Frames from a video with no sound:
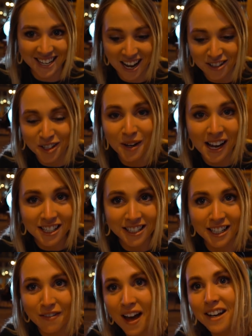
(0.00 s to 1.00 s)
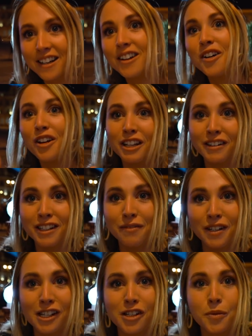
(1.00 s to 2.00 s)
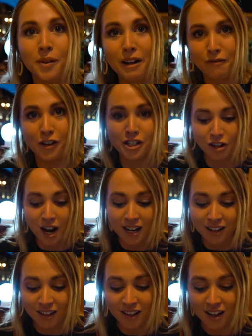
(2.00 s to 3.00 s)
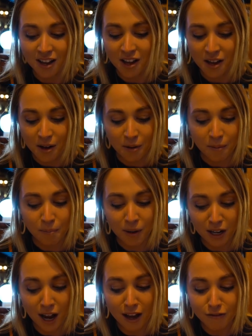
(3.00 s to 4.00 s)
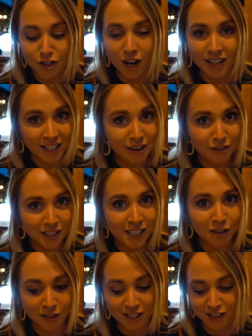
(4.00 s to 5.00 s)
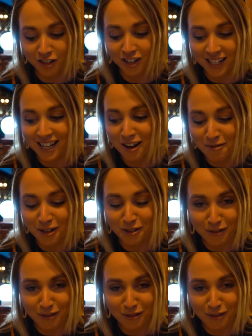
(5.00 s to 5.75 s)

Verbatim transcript: now. So we actually have had it earlier in the videos when I first tried it. But I've tried it in every single restaurant, and I want